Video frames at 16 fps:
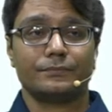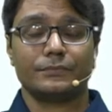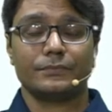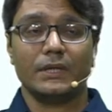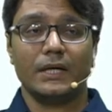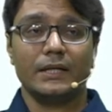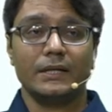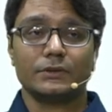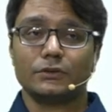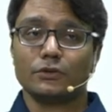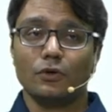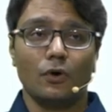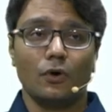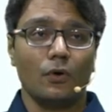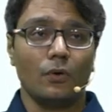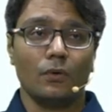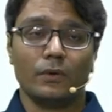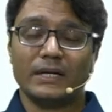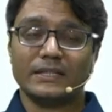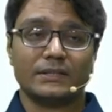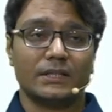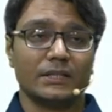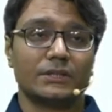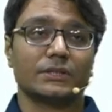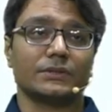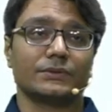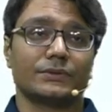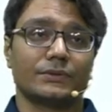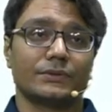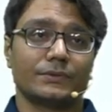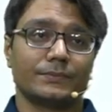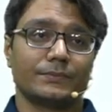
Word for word: There is no restrictions.